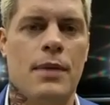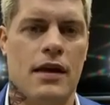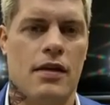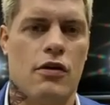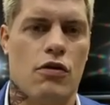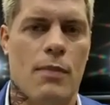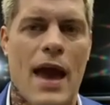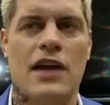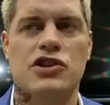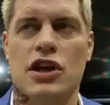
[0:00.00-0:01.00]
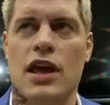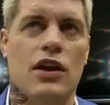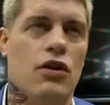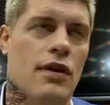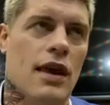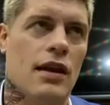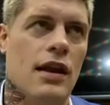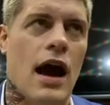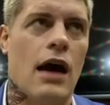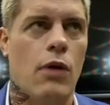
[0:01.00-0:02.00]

because there's magic and you cannot